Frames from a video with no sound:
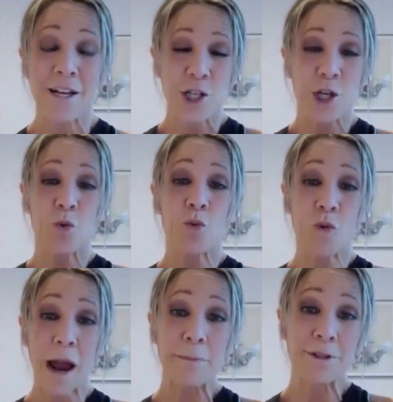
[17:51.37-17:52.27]
to
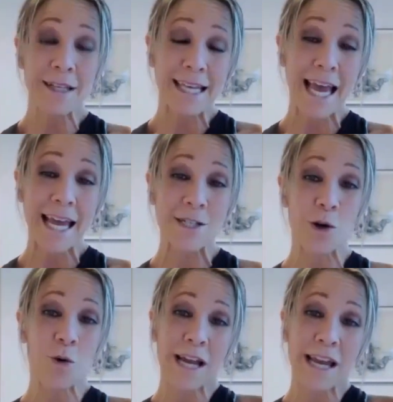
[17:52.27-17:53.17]
replicate
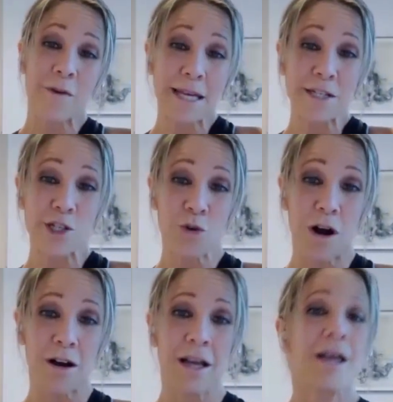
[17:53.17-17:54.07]
or even be
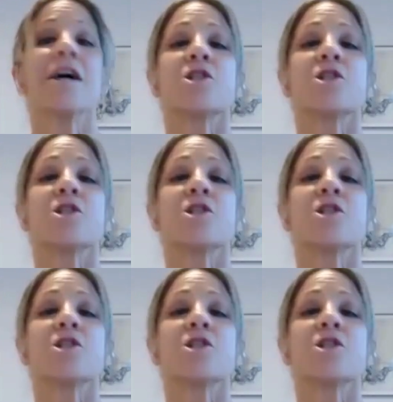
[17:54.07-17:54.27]
strong.